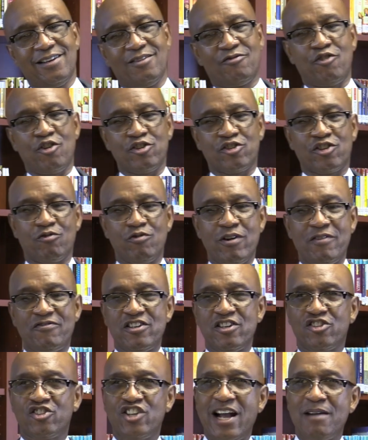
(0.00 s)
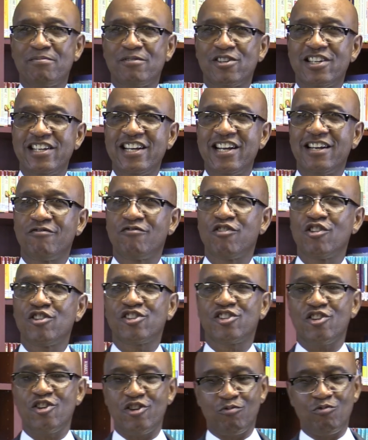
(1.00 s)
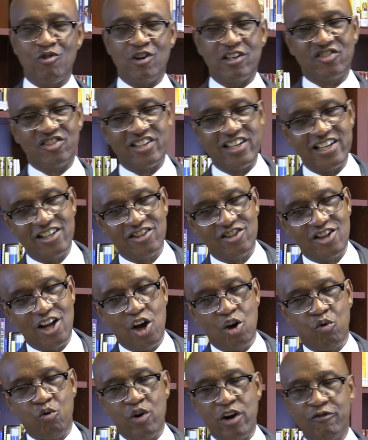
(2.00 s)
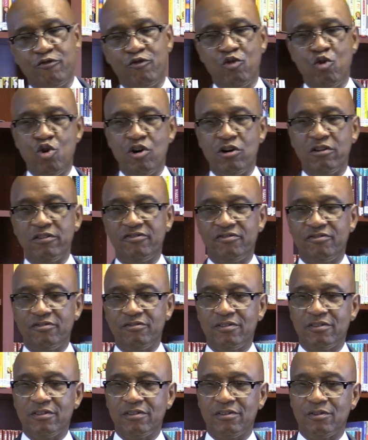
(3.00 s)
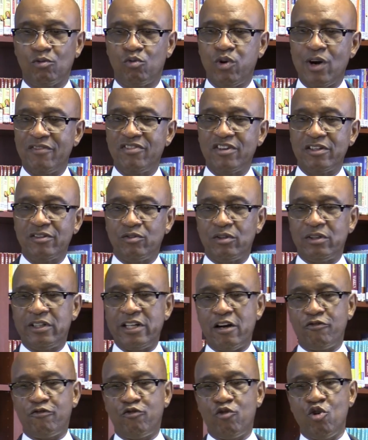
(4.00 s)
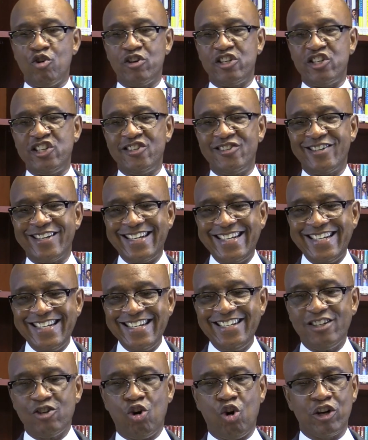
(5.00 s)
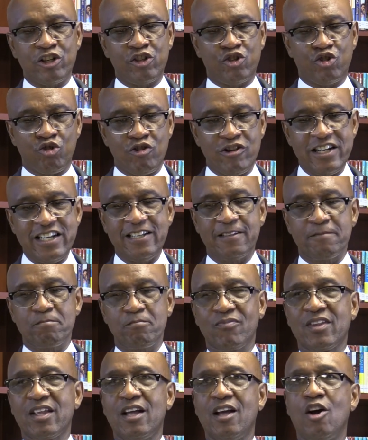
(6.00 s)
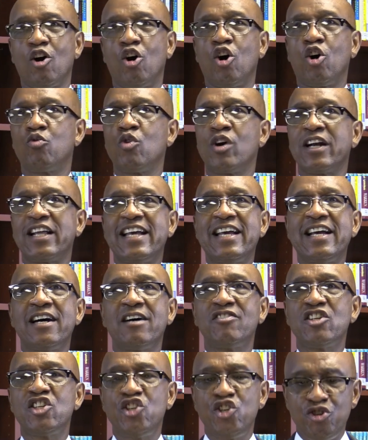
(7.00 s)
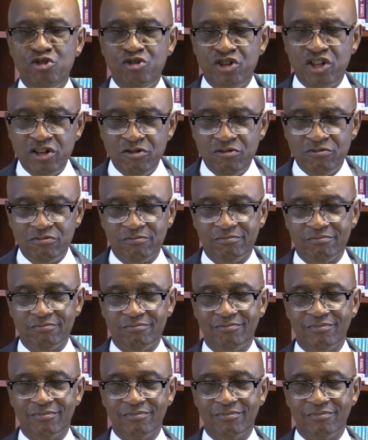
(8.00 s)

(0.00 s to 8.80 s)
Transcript: 1 Corinthians chapter 10 and verse 31 says, wherefore, Whether therefore you eat or drink or whatever you do,